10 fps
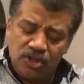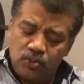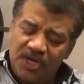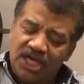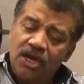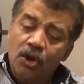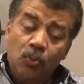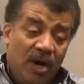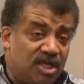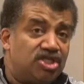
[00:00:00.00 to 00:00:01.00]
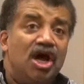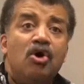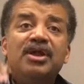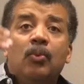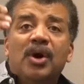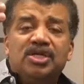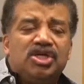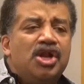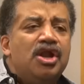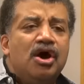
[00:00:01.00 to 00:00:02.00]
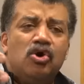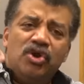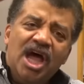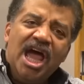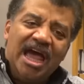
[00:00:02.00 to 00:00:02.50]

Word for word: between what is known and what is unknown,